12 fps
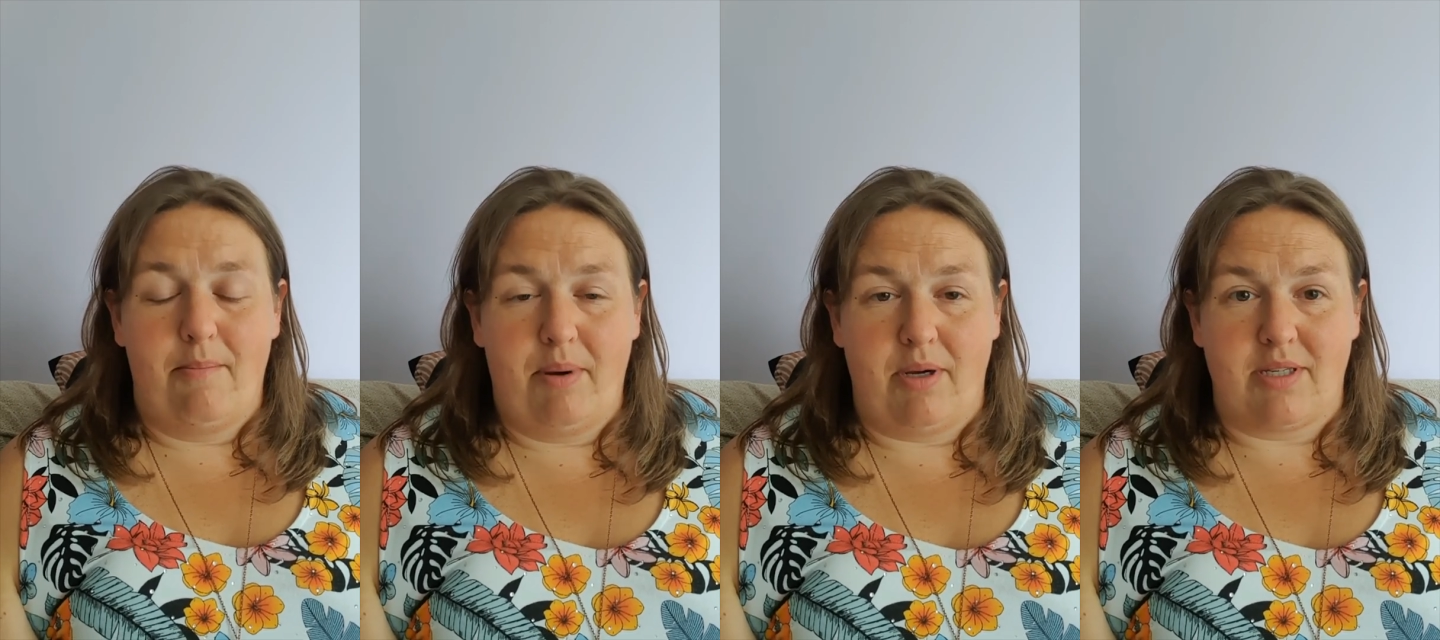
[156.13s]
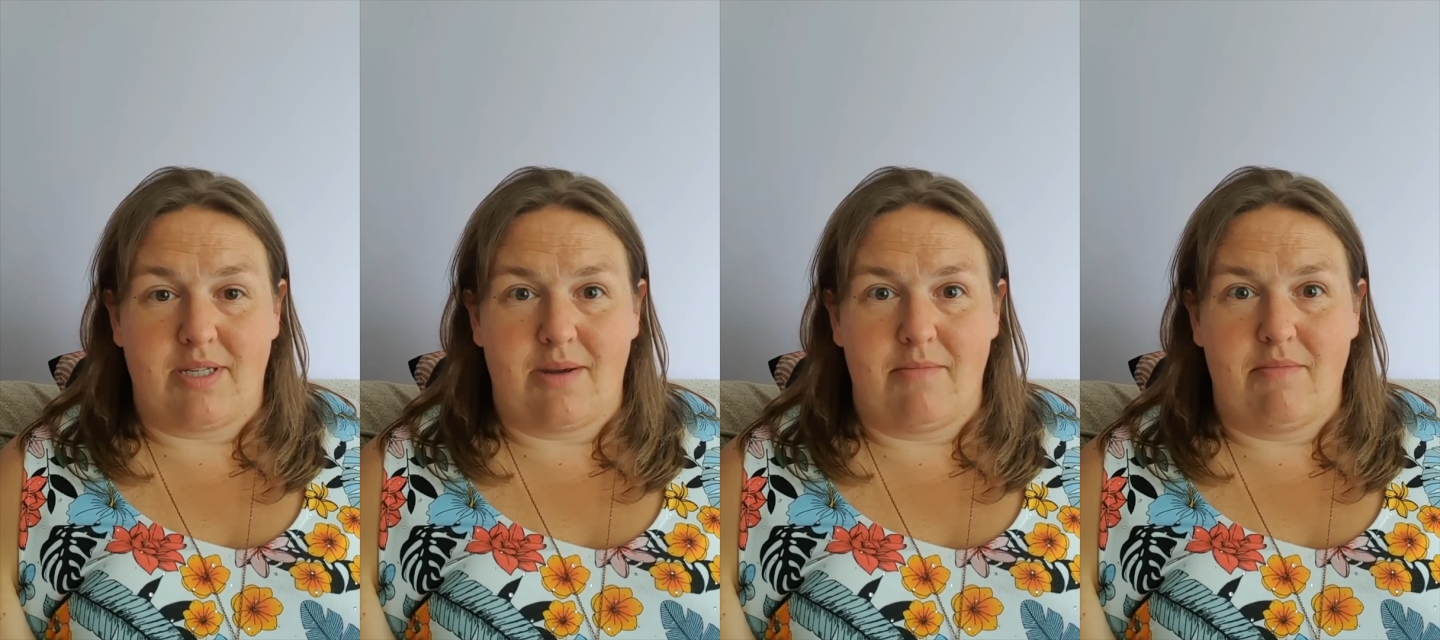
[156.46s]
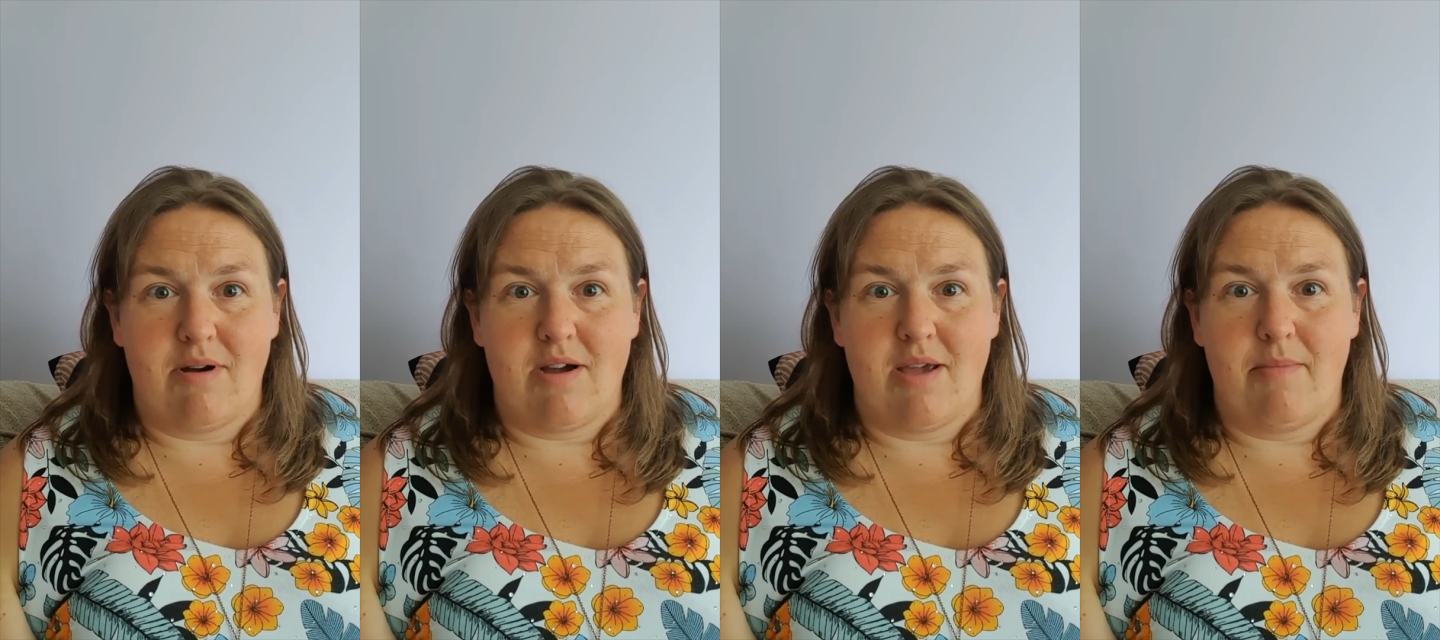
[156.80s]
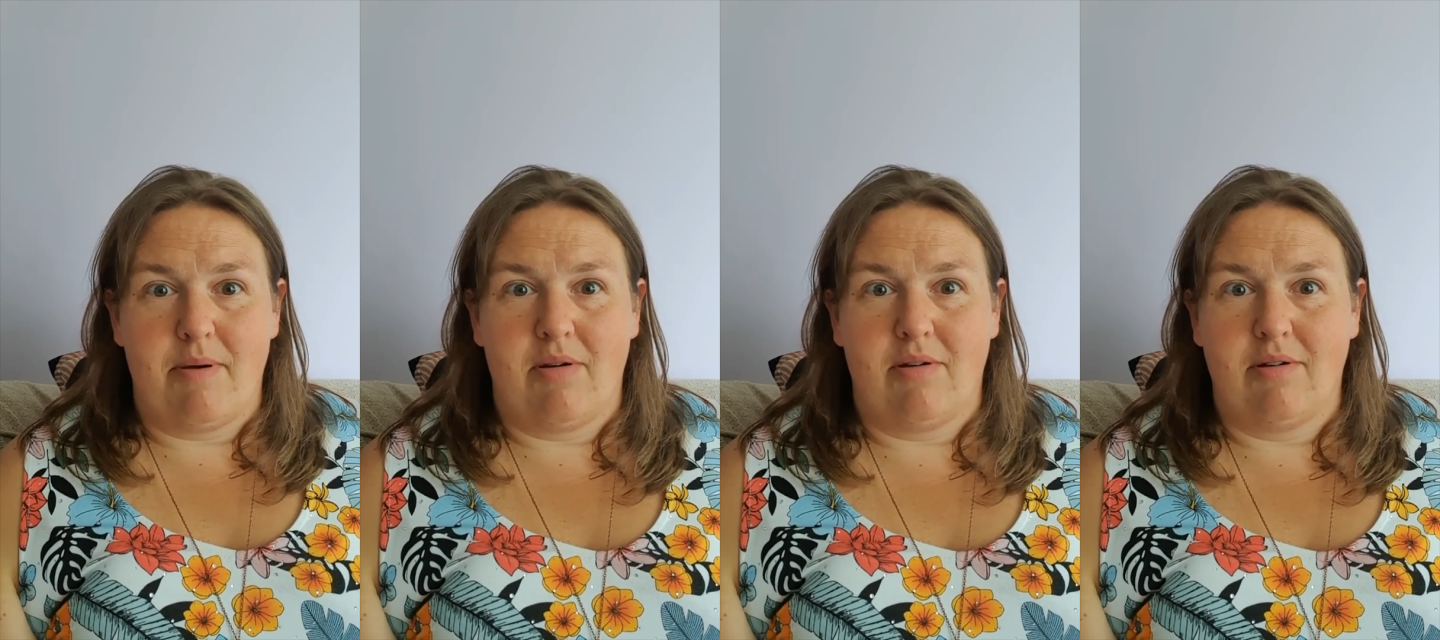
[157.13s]
But my
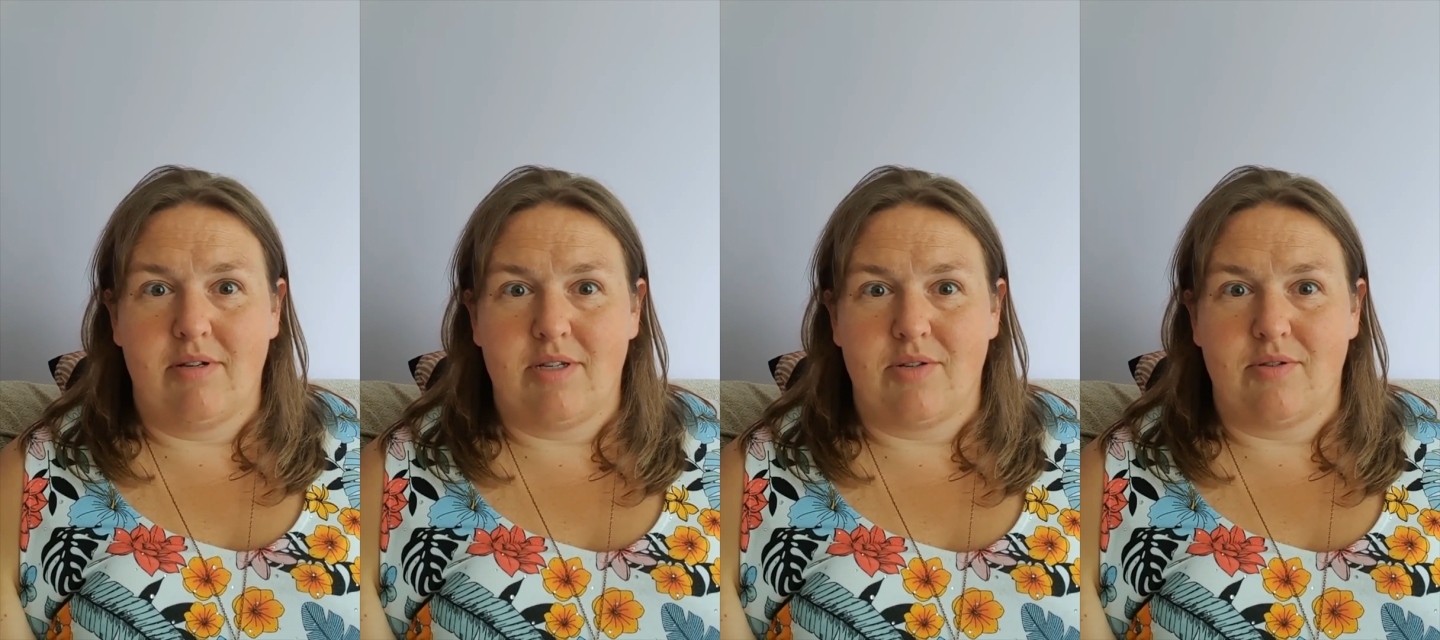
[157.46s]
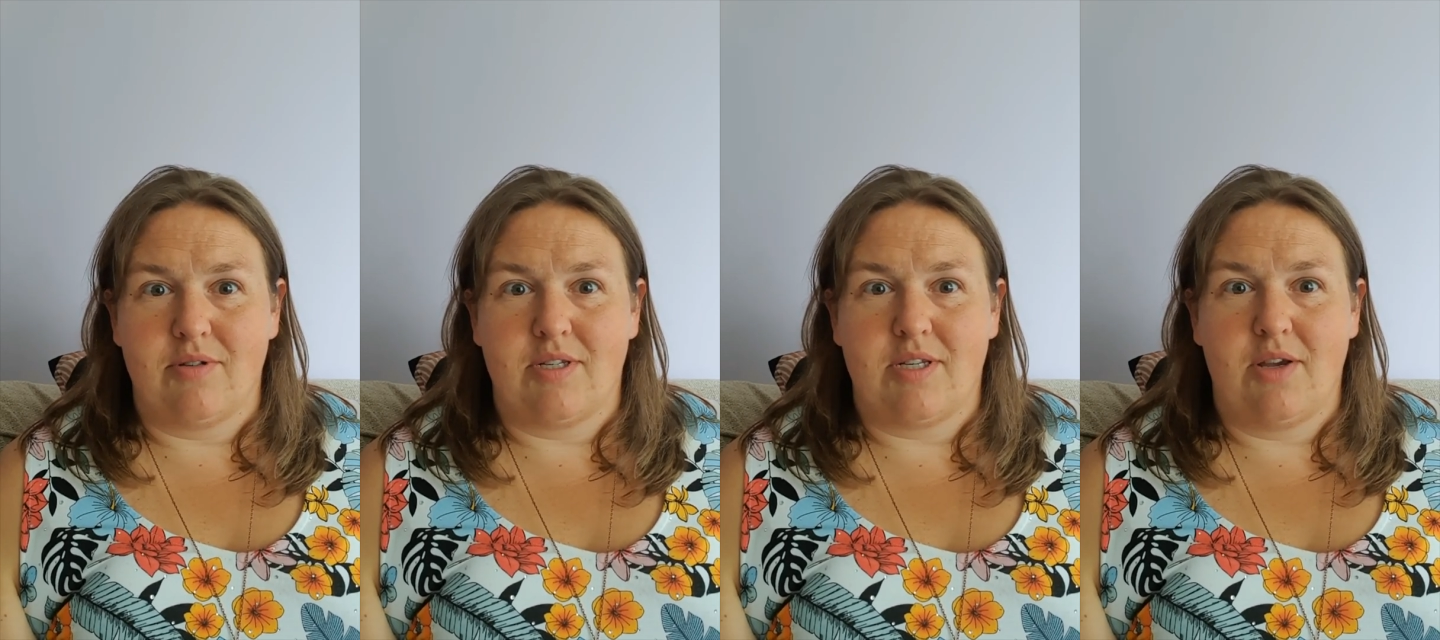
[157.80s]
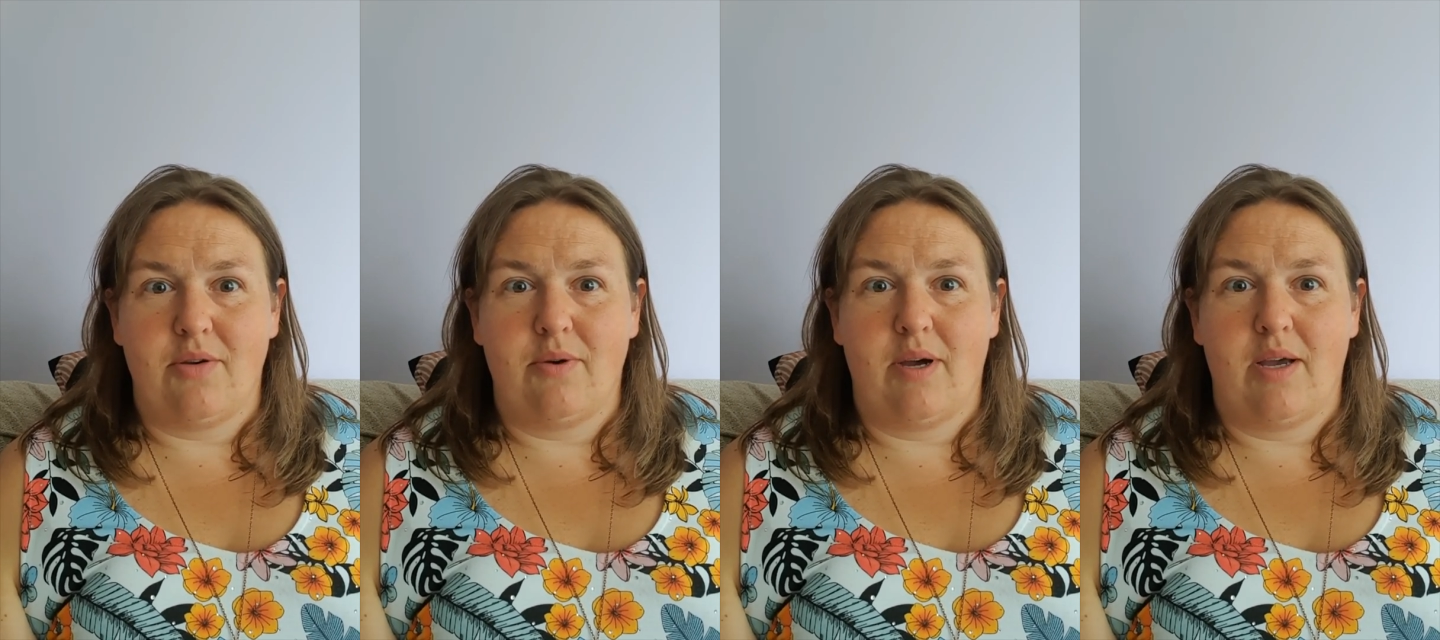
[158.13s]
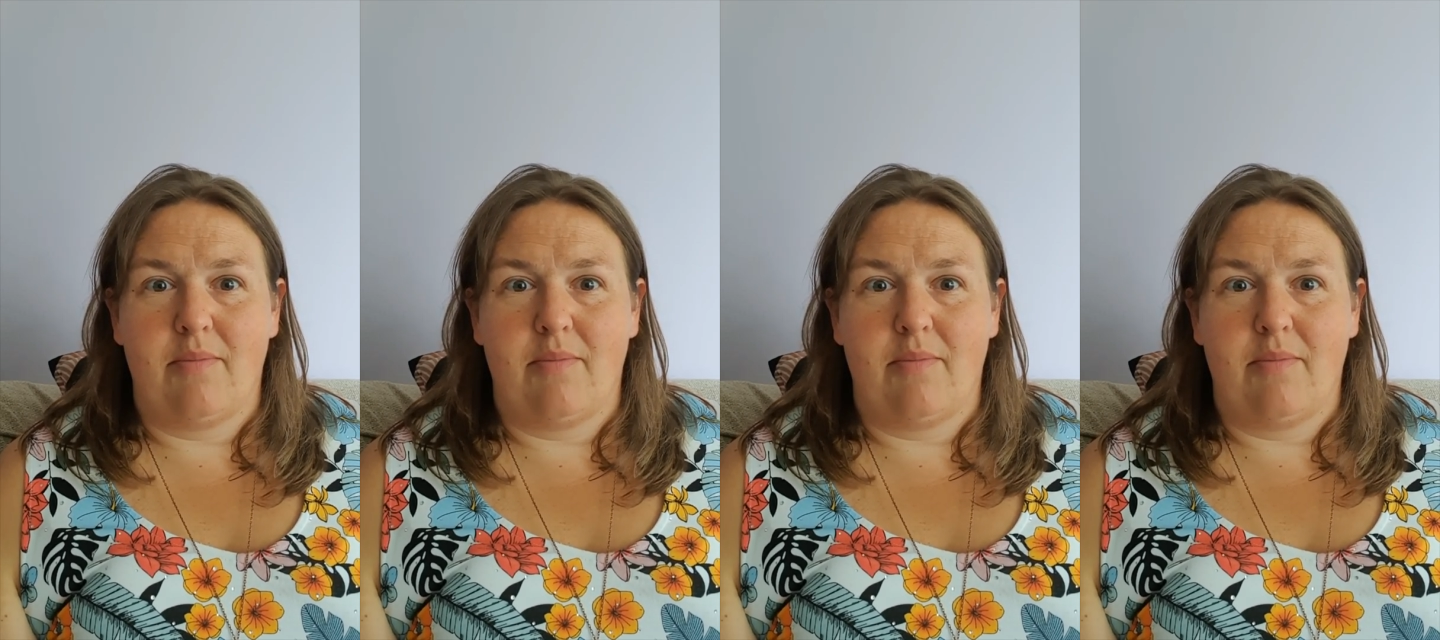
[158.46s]
parcel, so